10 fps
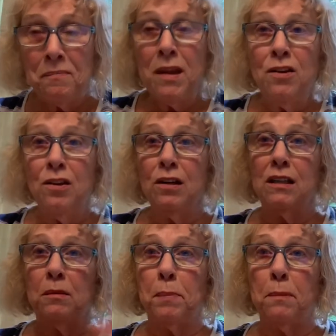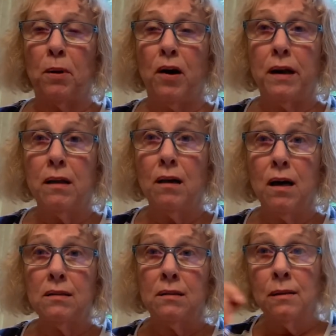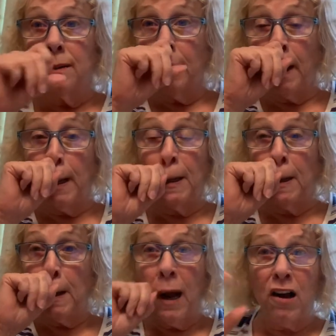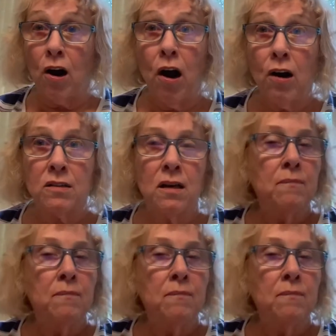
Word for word: you look at the big parking lots and not cars,